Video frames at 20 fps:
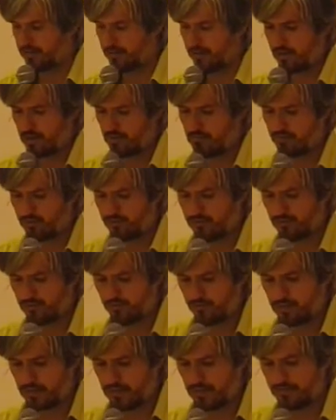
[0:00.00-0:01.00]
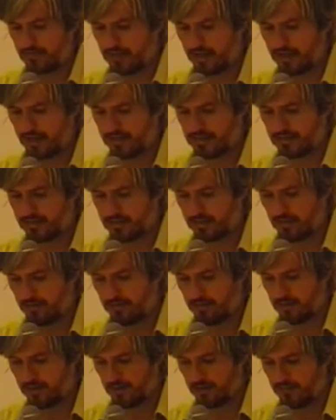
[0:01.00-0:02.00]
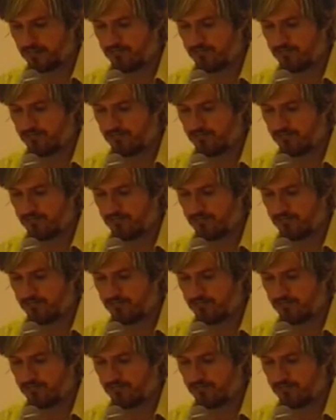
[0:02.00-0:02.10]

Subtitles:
he proved to be extremely